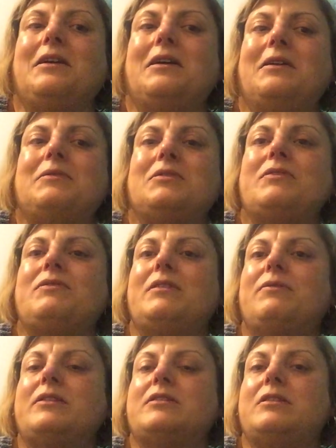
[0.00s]
So definitely
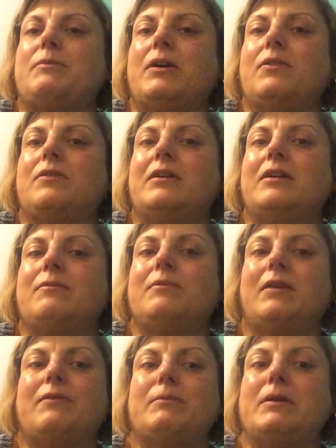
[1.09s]
invest in a belt.
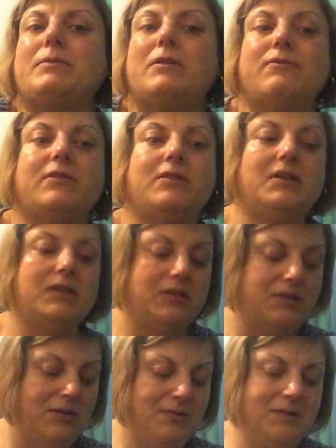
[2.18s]
I've had my belt for years,
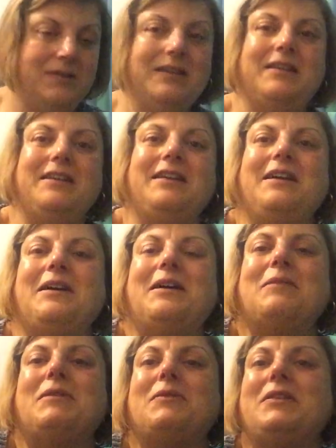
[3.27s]
so I
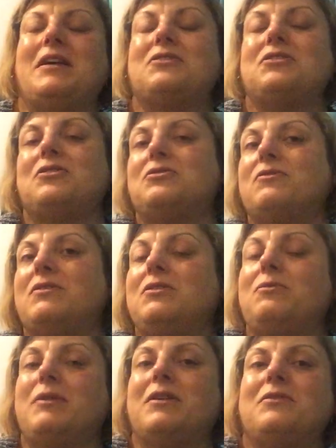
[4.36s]
really actually could have a
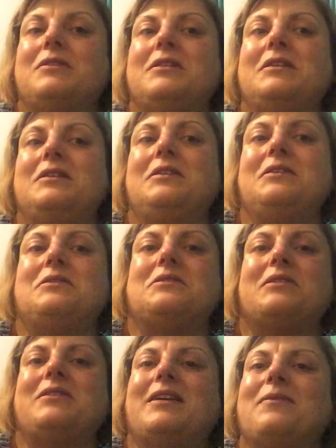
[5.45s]
new belt.
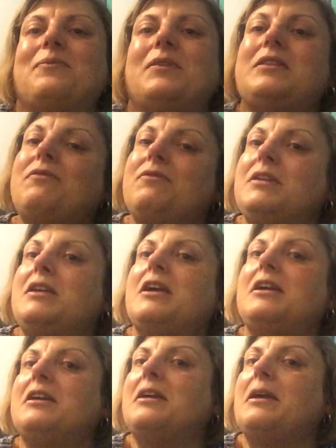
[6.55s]
So yeah, definitely
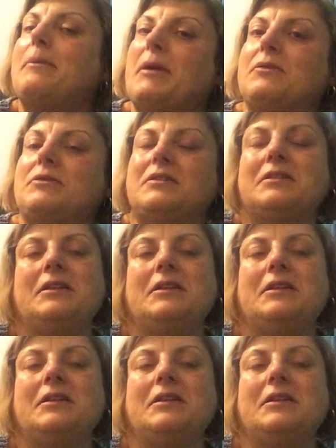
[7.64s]
a belt.